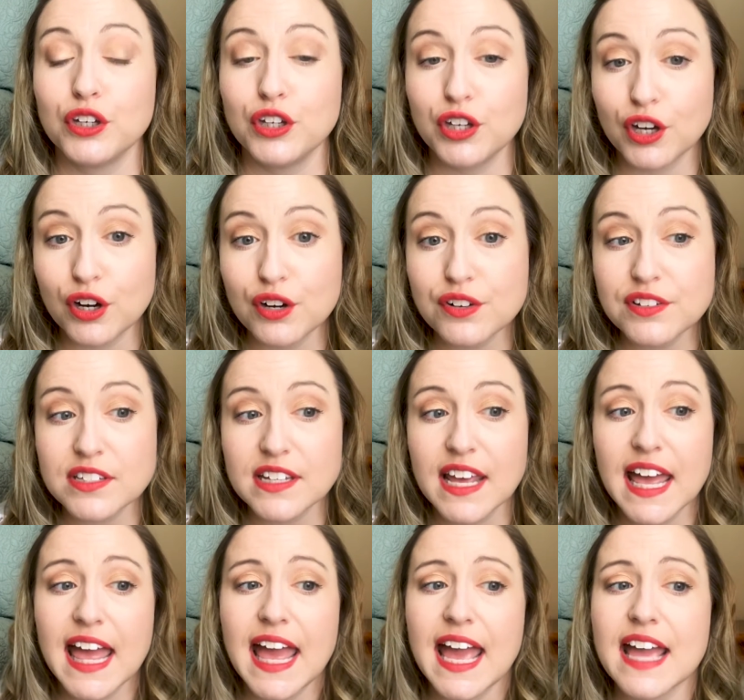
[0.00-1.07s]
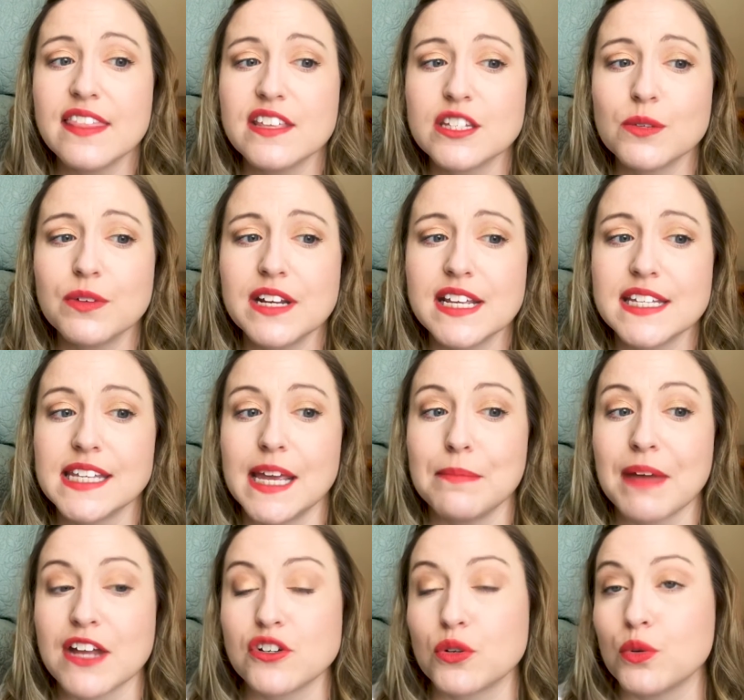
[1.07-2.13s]
cures, and this one is a
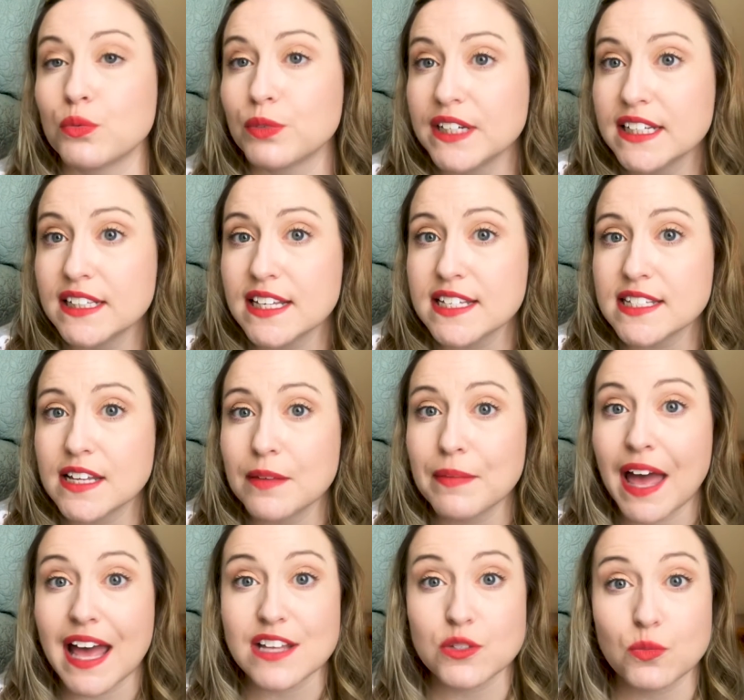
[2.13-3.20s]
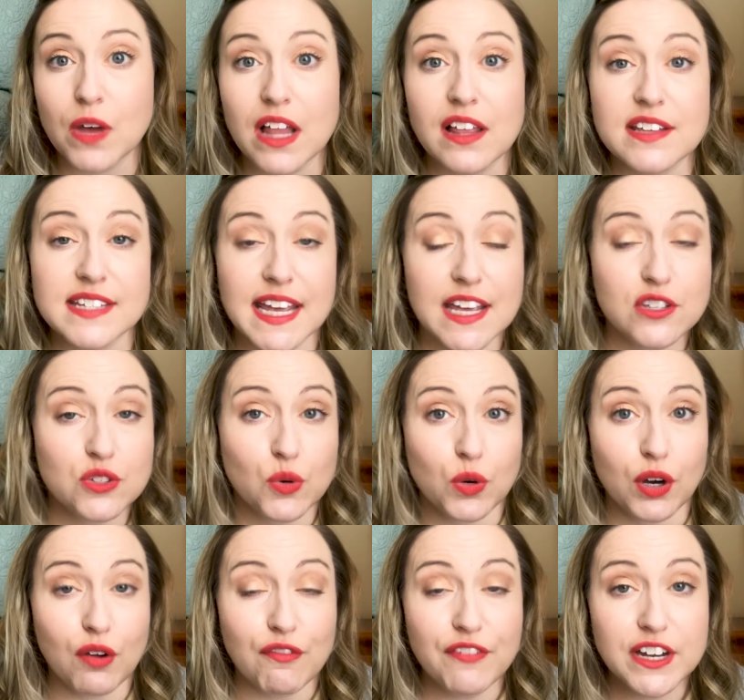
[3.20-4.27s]
magical realism as well as a
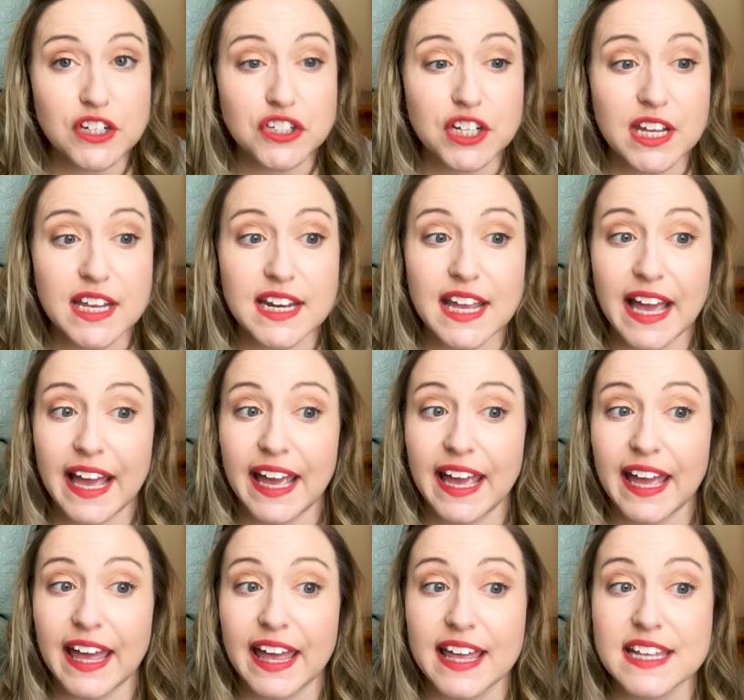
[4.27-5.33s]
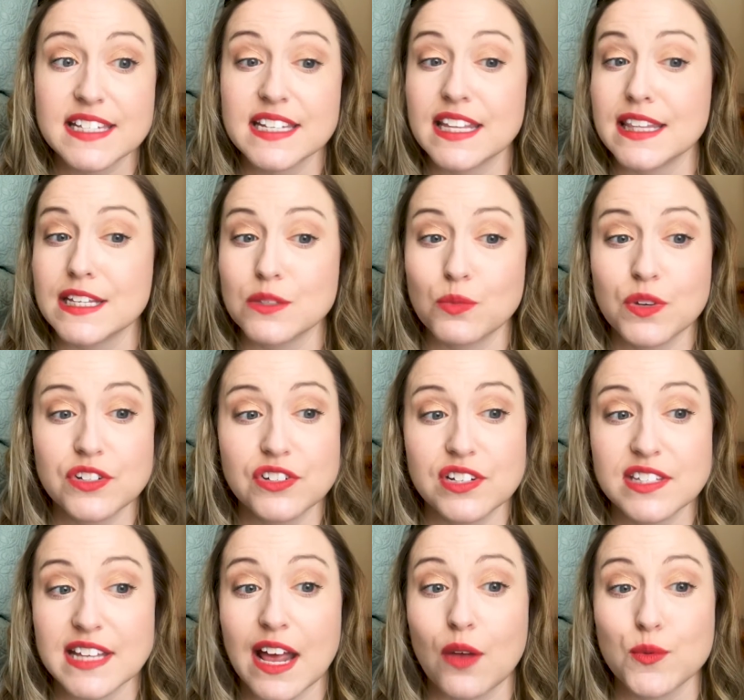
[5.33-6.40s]
historical fiction, and this one
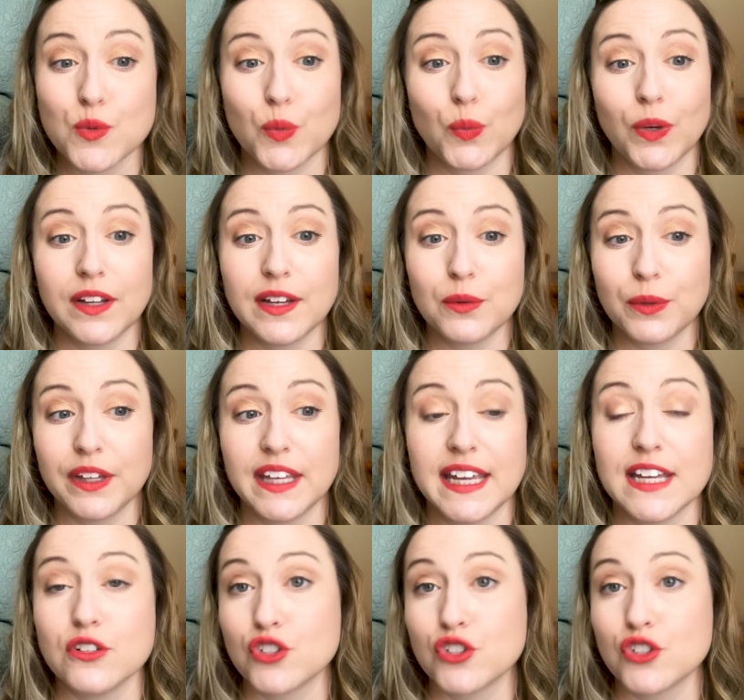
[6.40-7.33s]
just sounds really